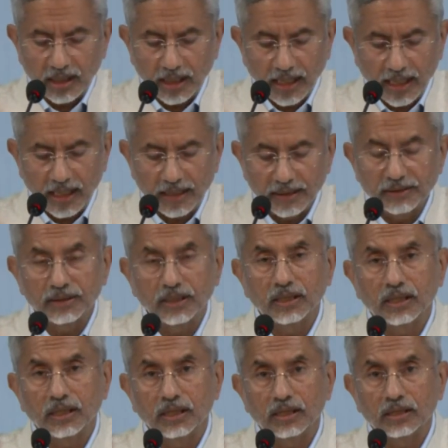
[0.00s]
Uh, and
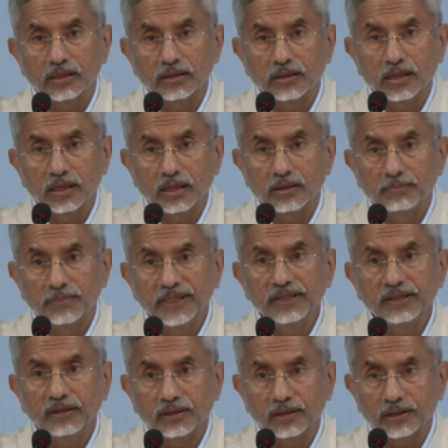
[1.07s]
uh, uh,
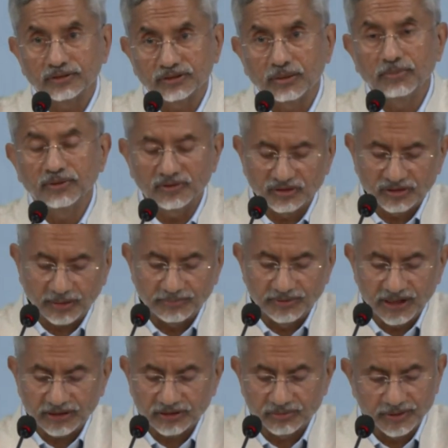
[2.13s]
many uh, some of the
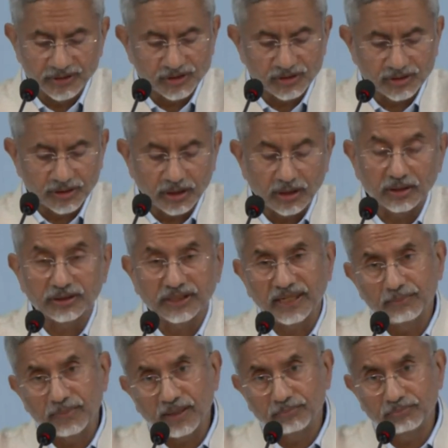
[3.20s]
subjects which uh,
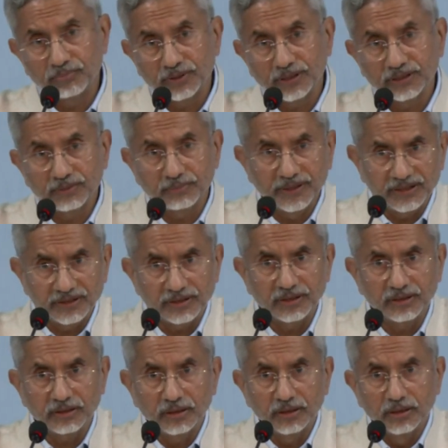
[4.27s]
came up in the
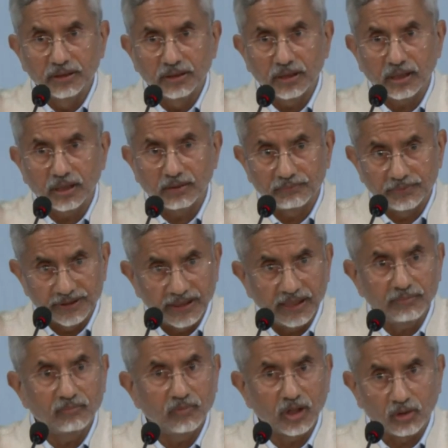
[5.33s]
meeting with
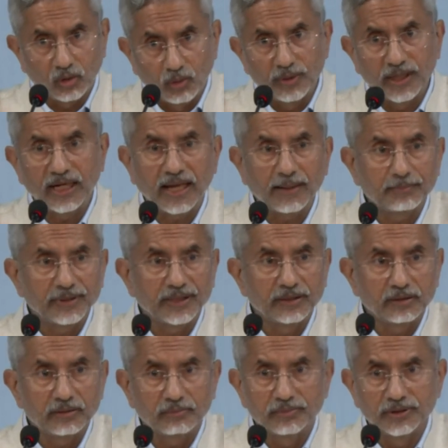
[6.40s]
them were
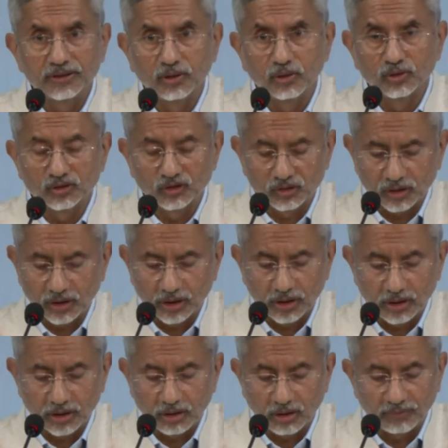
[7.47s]
overlapping with those
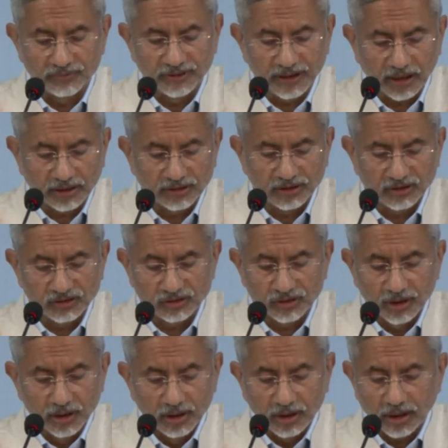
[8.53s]
of the
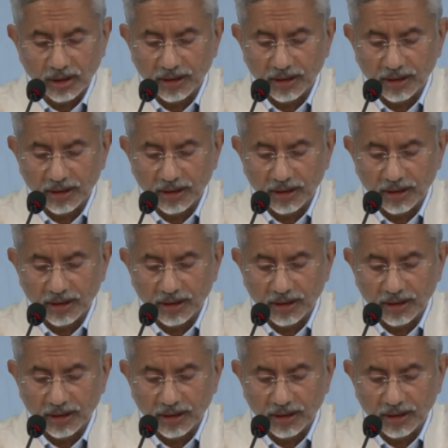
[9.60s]
others